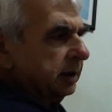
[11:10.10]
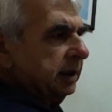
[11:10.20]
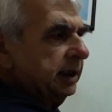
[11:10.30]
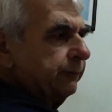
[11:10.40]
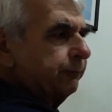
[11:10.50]

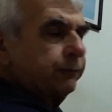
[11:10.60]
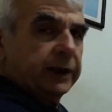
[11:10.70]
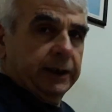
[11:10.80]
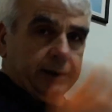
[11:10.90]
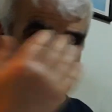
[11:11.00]
If
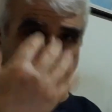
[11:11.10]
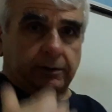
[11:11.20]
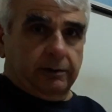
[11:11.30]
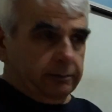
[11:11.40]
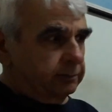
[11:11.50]
we,
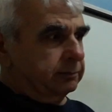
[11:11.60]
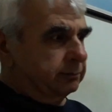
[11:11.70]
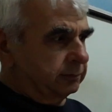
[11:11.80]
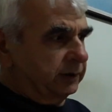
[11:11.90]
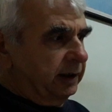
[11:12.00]

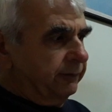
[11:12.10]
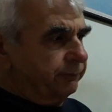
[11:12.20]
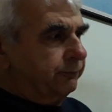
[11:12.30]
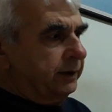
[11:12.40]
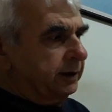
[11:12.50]

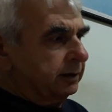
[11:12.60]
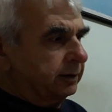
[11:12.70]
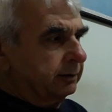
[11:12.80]
if we